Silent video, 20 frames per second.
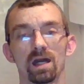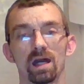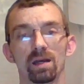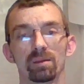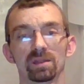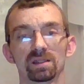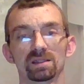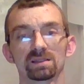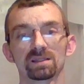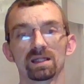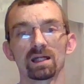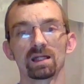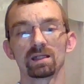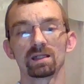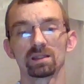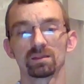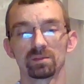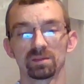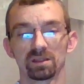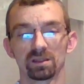I'm
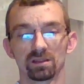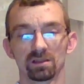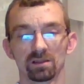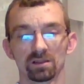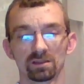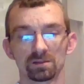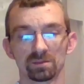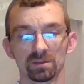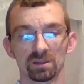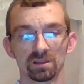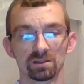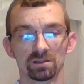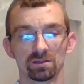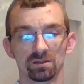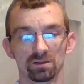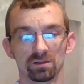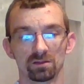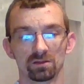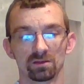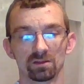excited to be here to speak to
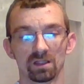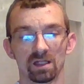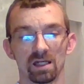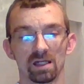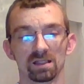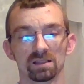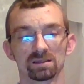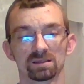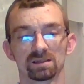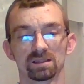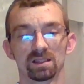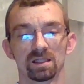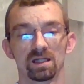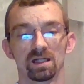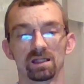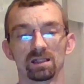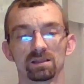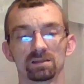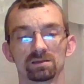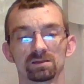you guys
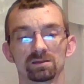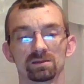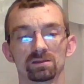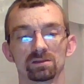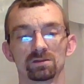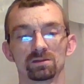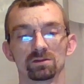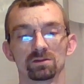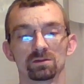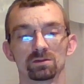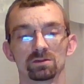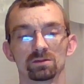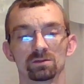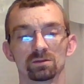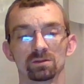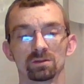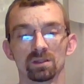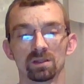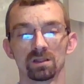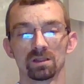tonight
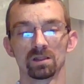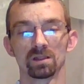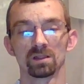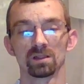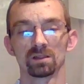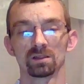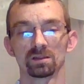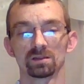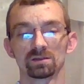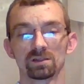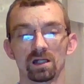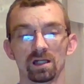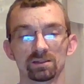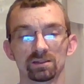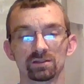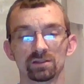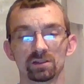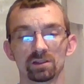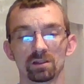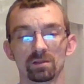to
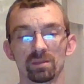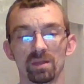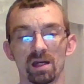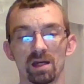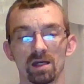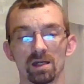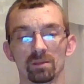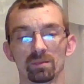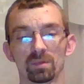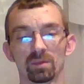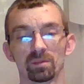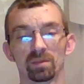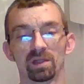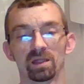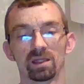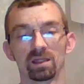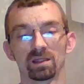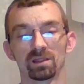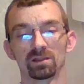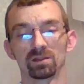talk to you about
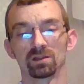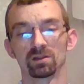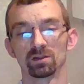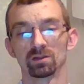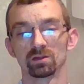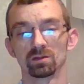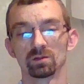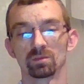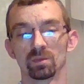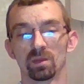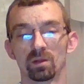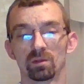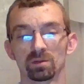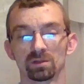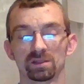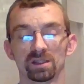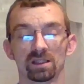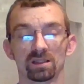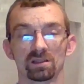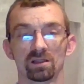implementing new
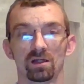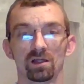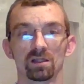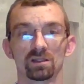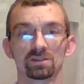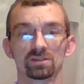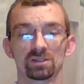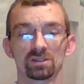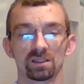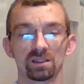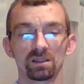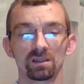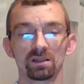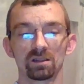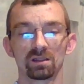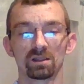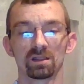mobile technology